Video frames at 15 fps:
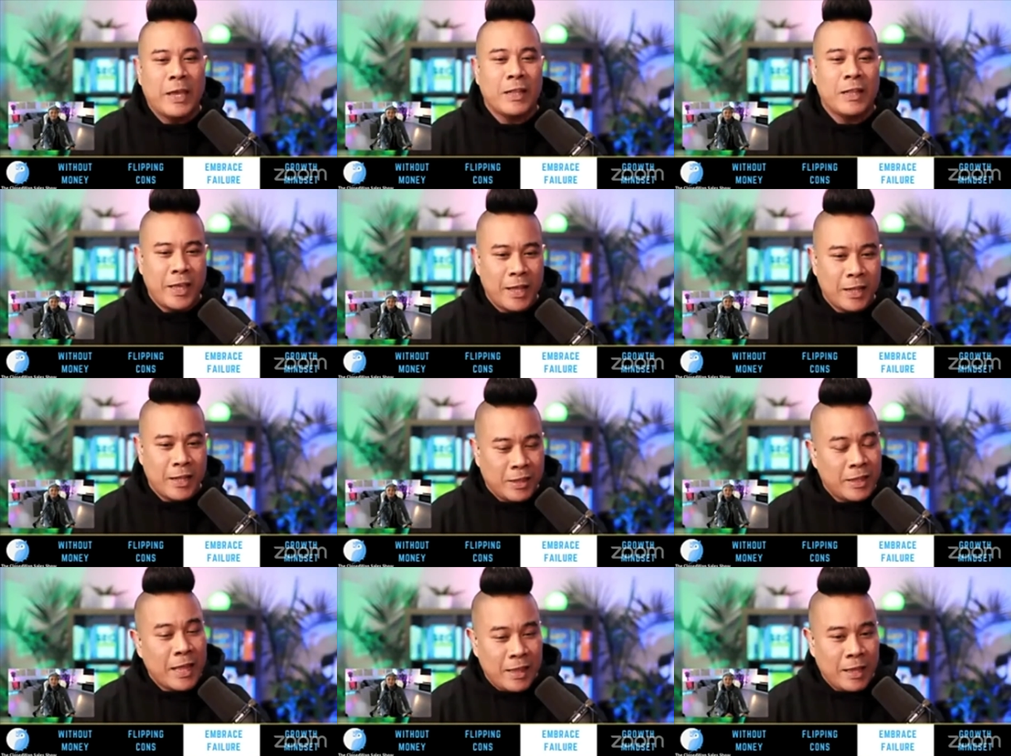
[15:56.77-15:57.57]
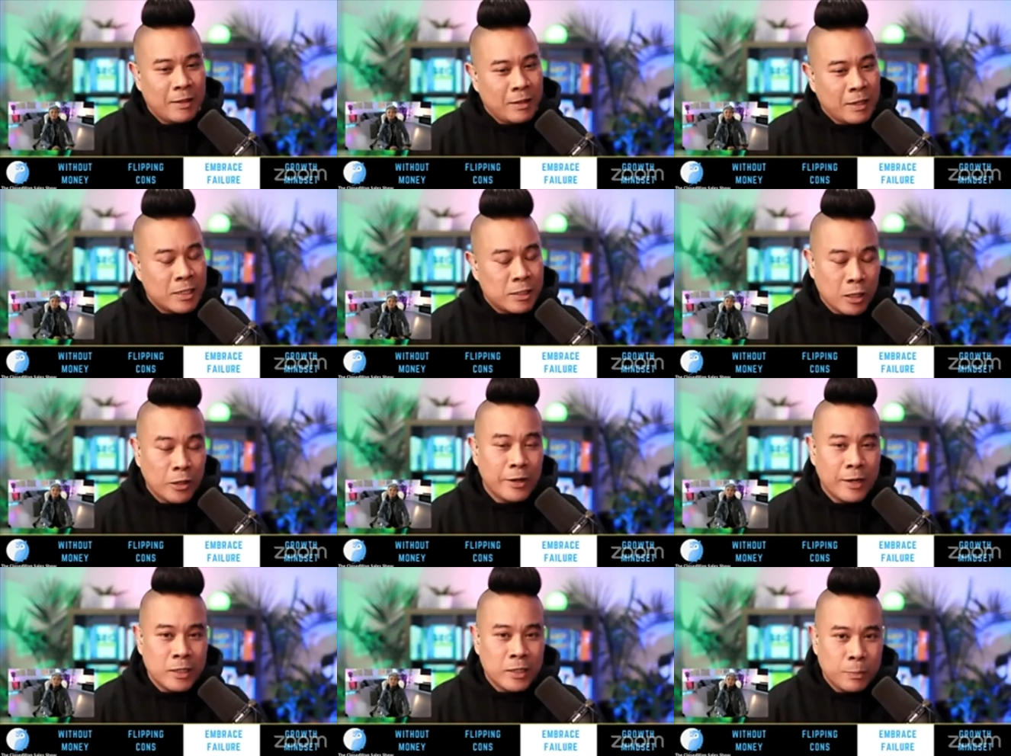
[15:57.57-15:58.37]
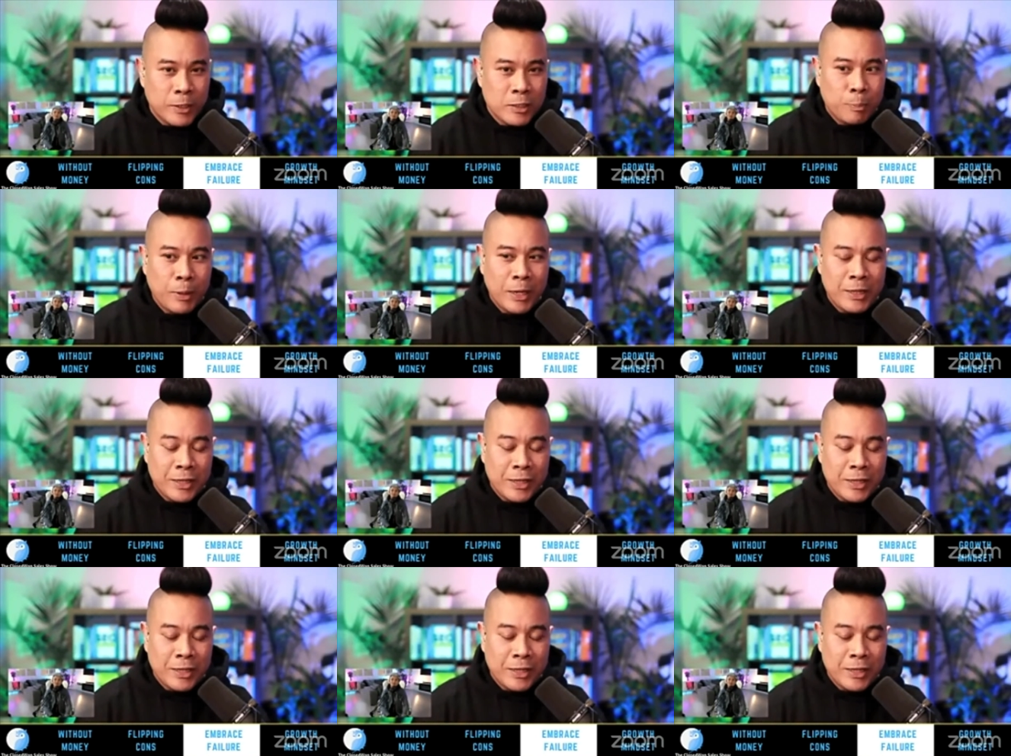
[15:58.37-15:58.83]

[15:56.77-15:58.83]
get that learning experience.